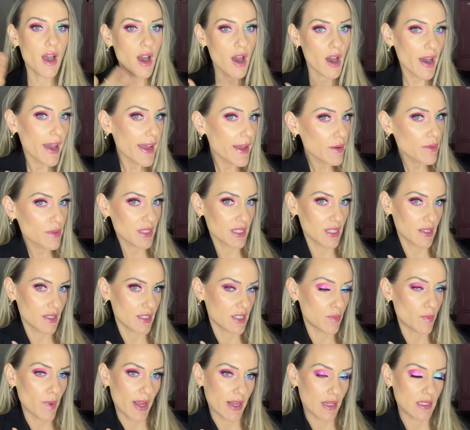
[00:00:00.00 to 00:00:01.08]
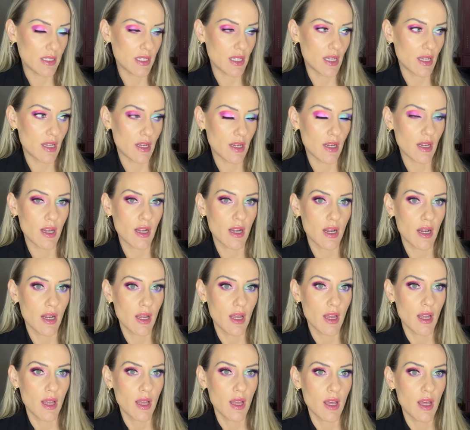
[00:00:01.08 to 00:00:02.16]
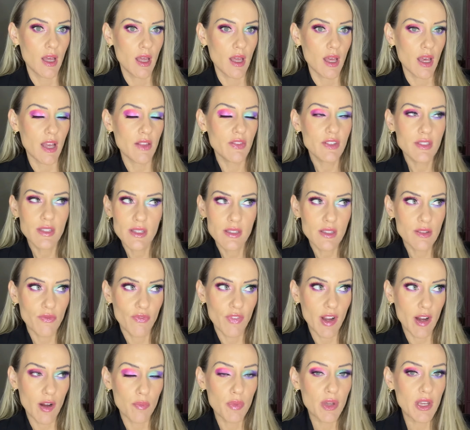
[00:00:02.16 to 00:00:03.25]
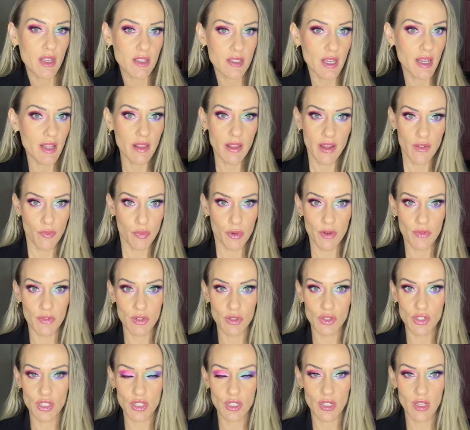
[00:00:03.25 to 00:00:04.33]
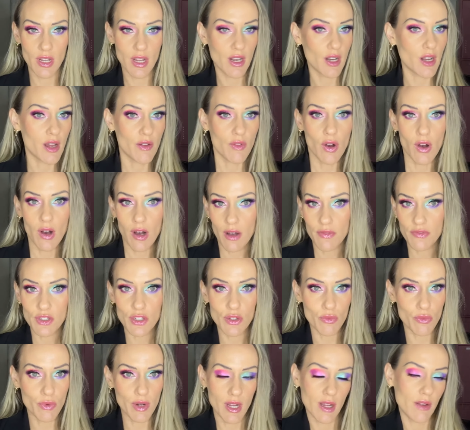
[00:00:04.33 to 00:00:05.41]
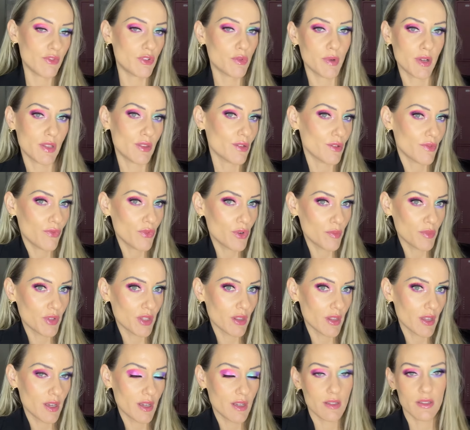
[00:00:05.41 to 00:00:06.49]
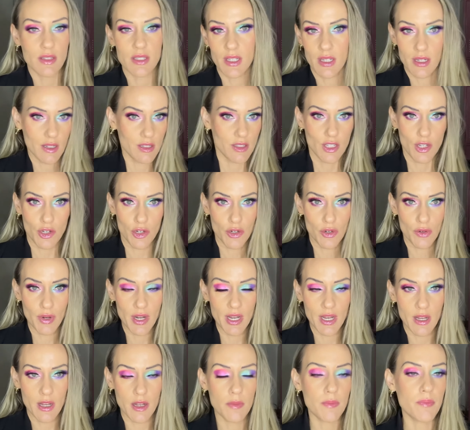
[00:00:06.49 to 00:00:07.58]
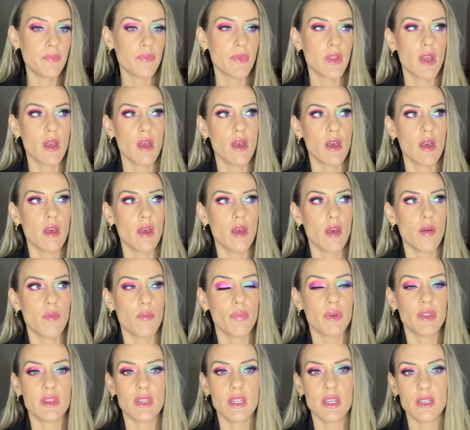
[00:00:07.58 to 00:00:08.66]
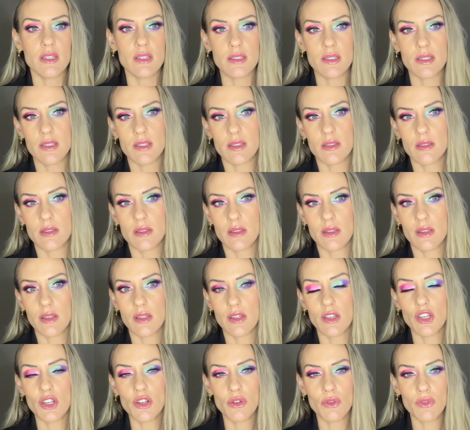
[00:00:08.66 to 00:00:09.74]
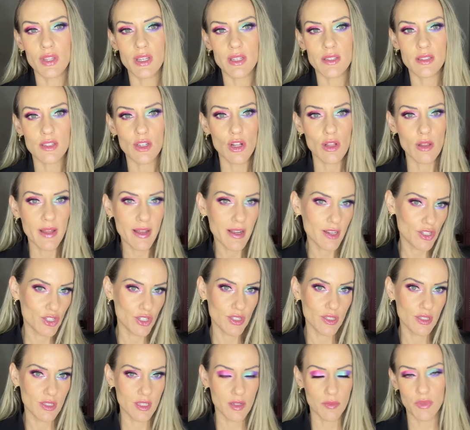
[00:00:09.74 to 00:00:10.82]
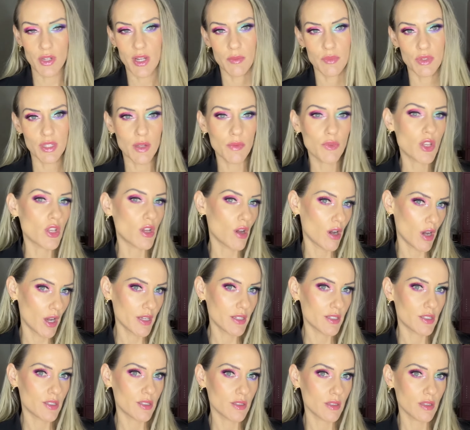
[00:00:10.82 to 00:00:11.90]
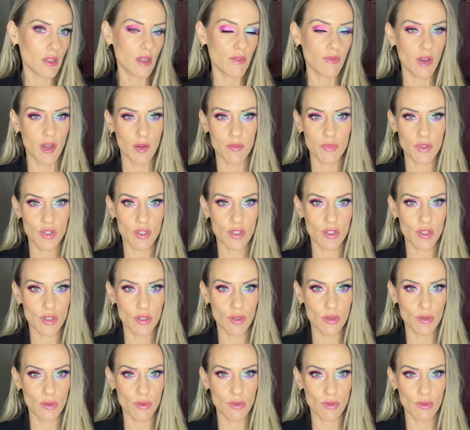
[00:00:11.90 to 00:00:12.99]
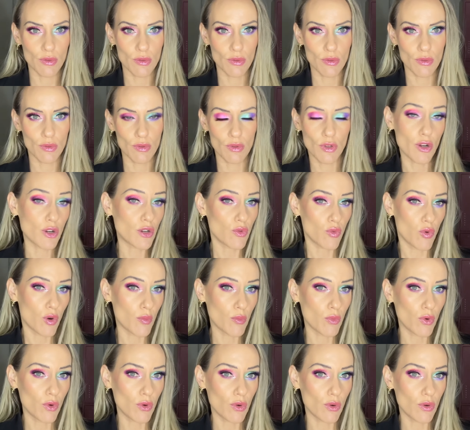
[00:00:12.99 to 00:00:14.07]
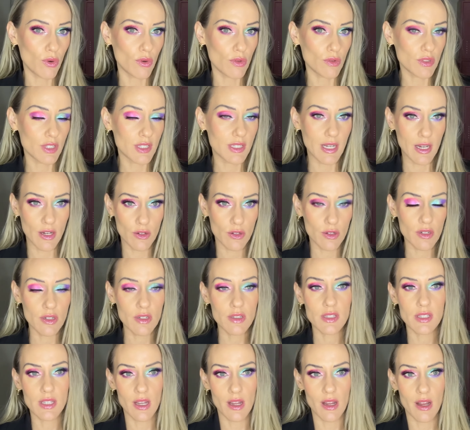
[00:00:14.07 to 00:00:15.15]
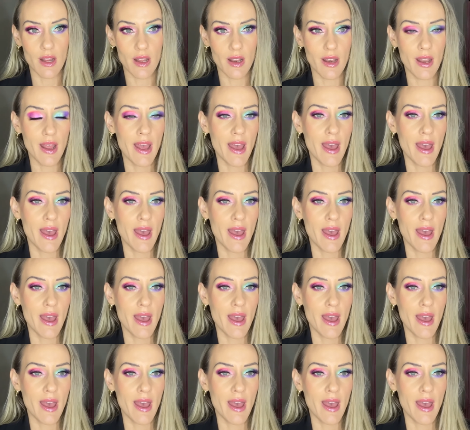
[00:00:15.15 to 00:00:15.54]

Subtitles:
I was expecting, and this isn't fair because I love Profusion and I've often raved about their formula and say it's underrated. But these, you know, these collections sometimes cannot live up to their normal standards. And,